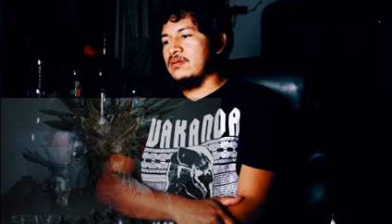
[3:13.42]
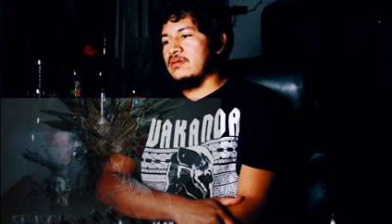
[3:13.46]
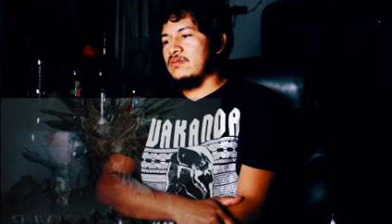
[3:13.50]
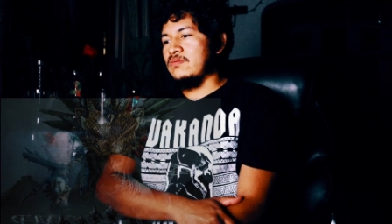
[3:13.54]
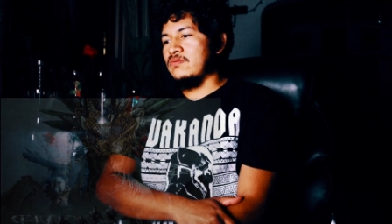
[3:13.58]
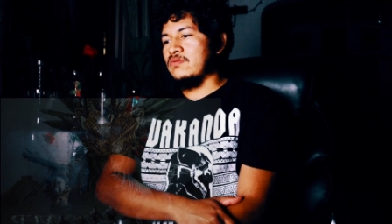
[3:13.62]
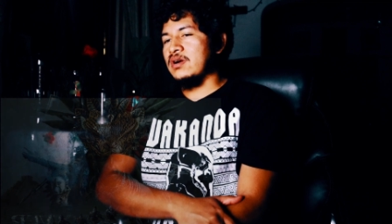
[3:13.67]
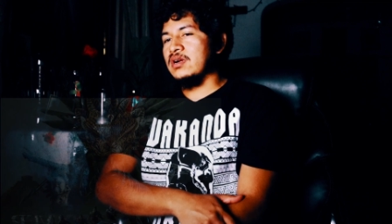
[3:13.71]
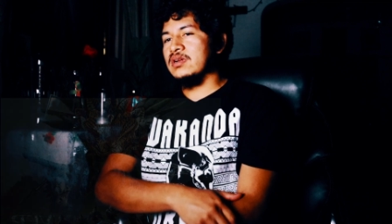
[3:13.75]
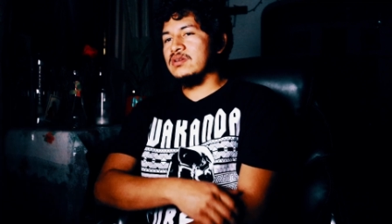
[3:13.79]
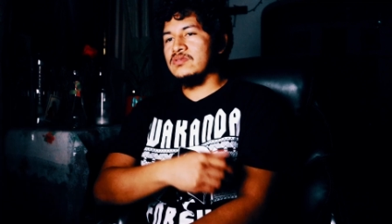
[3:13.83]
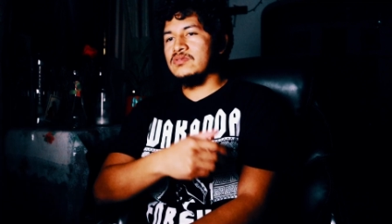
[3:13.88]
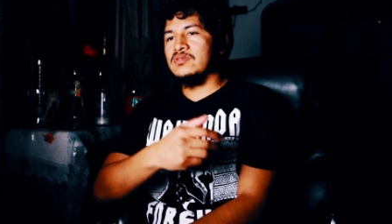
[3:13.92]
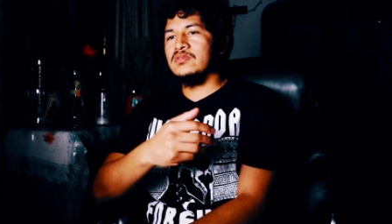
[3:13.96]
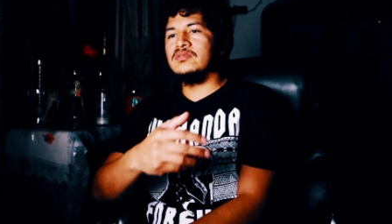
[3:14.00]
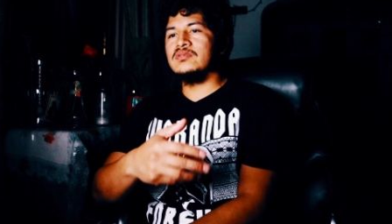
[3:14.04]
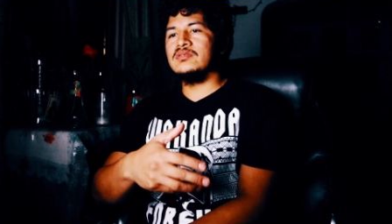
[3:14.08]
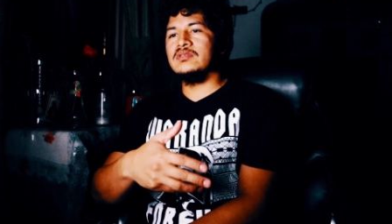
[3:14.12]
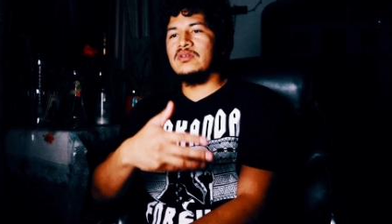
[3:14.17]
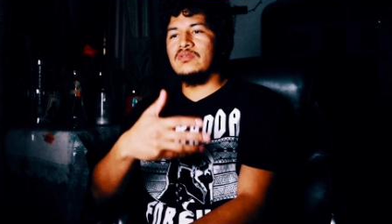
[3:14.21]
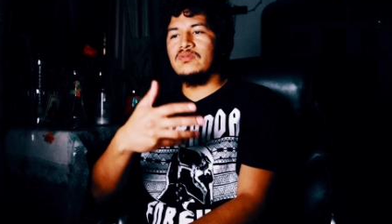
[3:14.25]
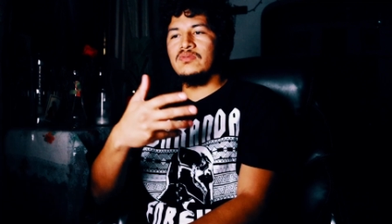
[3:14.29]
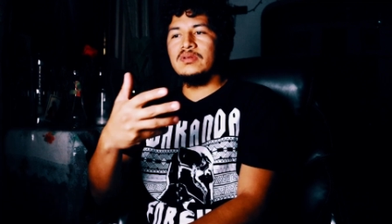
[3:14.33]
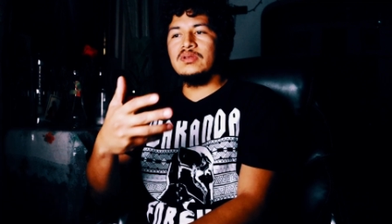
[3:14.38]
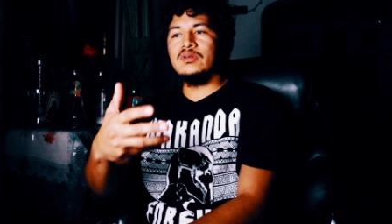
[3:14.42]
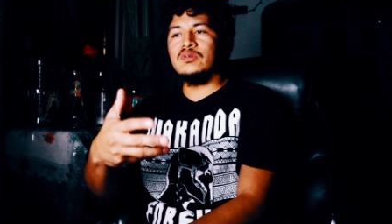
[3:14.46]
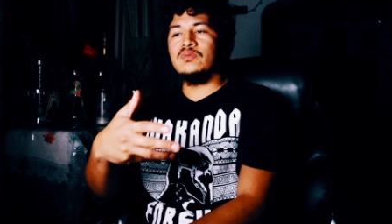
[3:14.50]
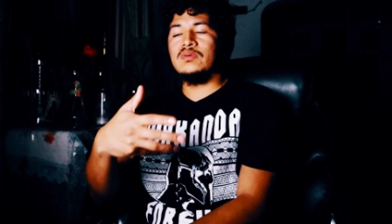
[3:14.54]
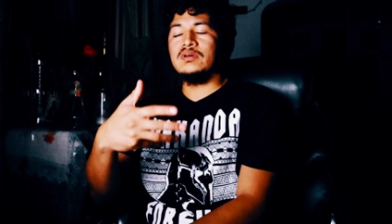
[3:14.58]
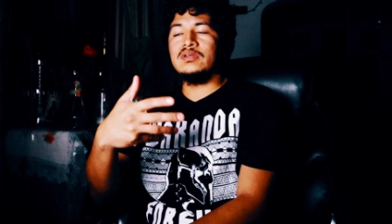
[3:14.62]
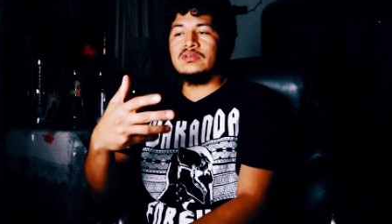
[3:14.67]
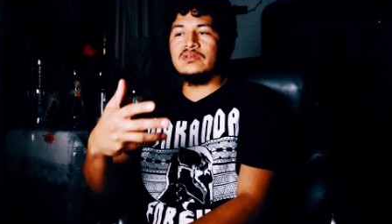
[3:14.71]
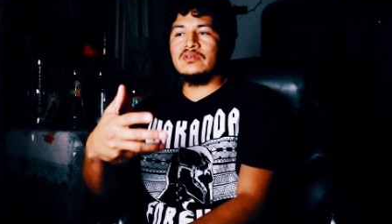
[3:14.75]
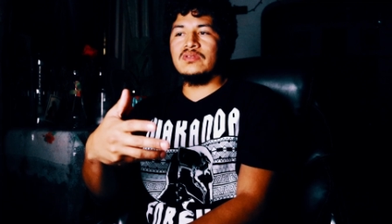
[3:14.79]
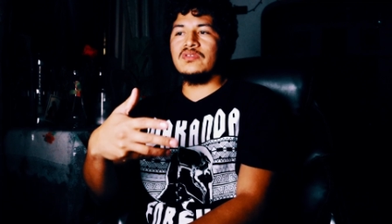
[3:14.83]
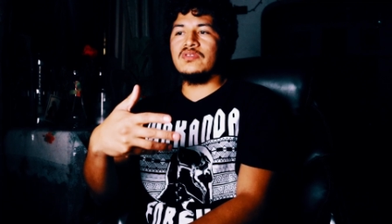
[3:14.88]
Ryan Coogler really
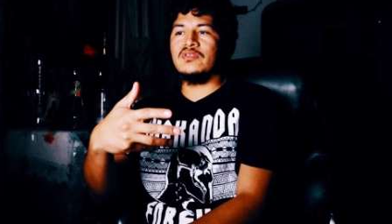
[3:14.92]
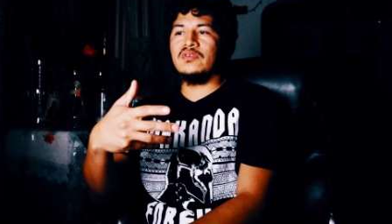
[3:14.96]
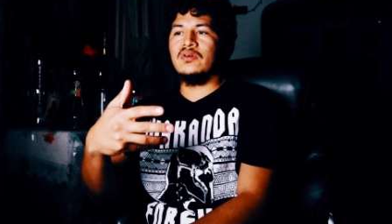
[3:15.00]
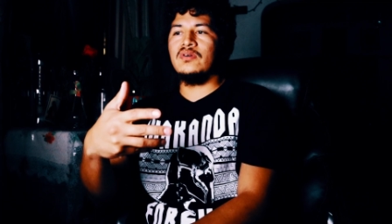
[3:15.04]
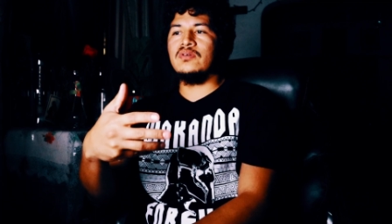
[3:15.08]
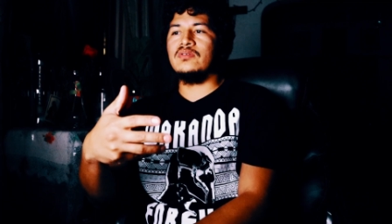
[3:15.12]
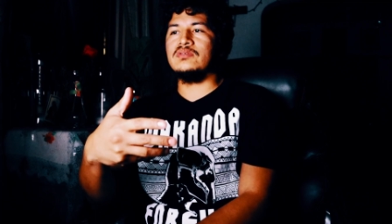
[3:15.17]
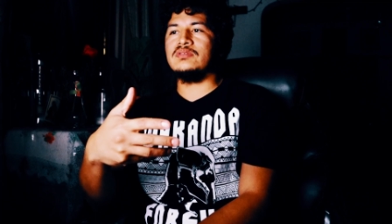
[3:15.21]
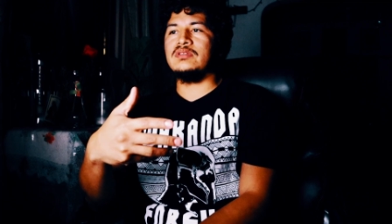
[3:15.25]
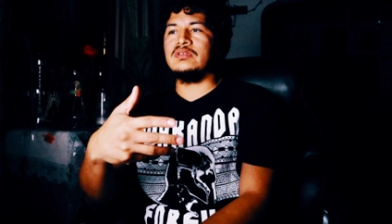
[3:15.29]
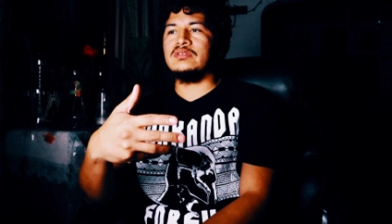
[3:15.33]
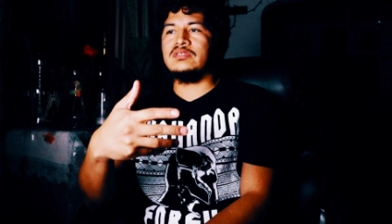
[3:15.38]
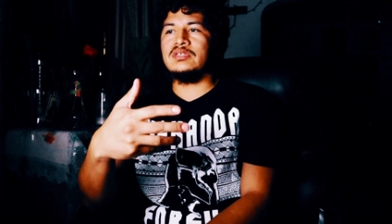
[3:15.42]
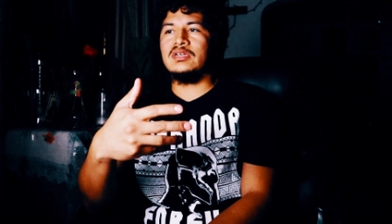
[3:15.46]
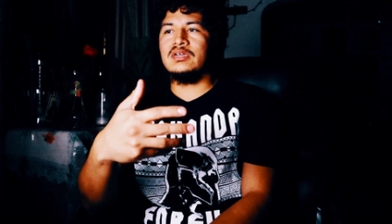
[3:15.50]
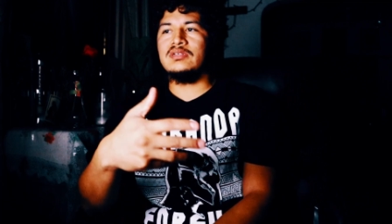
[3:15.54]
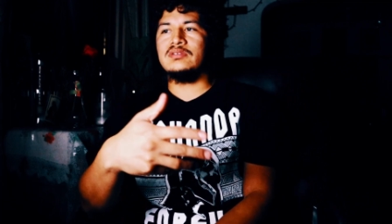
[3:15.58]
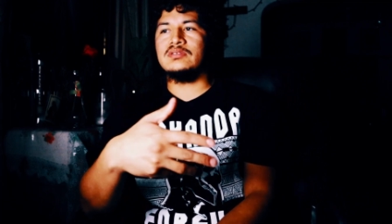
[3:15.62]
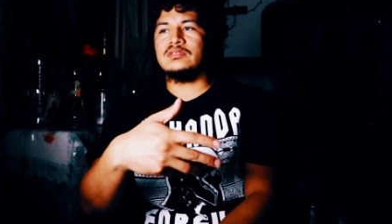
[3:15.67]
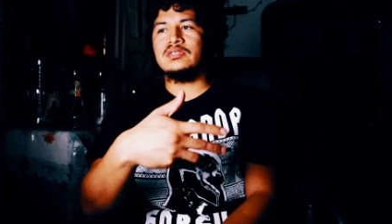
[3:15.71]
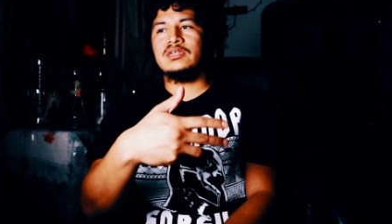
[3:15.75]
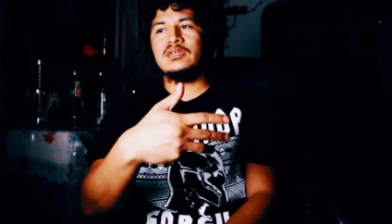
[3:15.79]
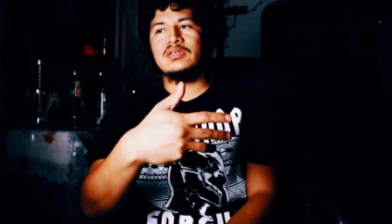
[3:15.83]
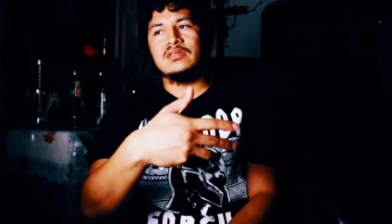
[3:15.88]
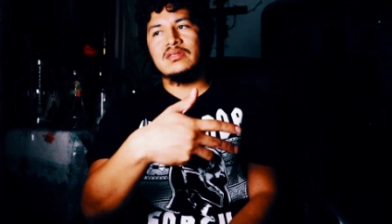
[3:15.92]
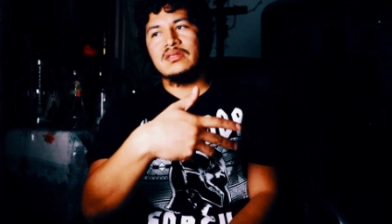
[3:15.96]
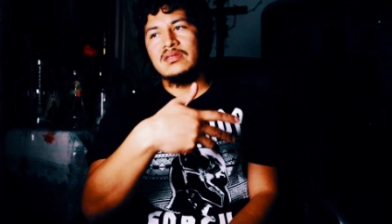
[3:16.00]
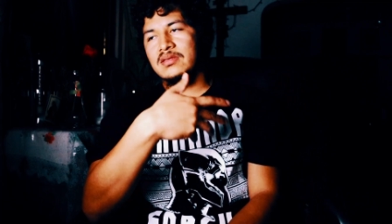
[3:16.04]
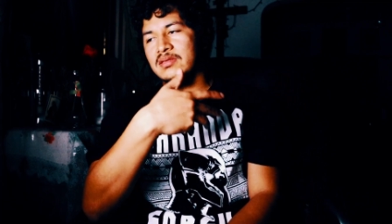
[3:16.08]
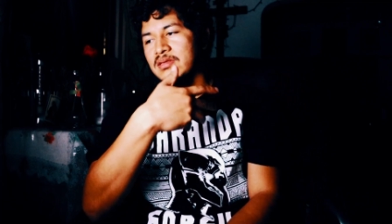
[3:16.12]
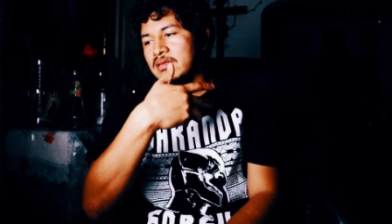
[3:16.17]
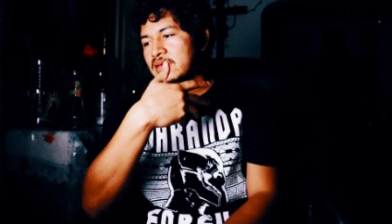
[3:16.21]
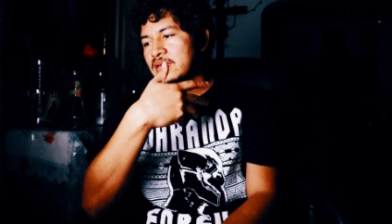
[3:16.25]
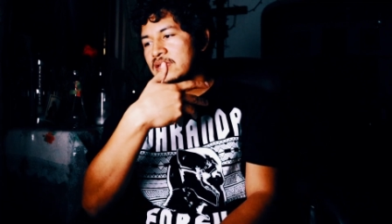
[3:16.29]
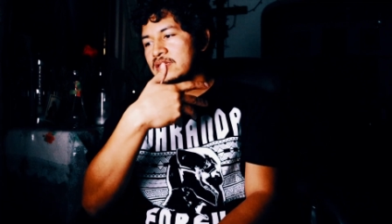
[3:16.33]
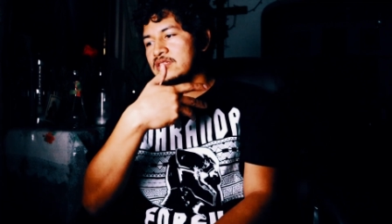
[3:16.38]
wanted to show the Talokans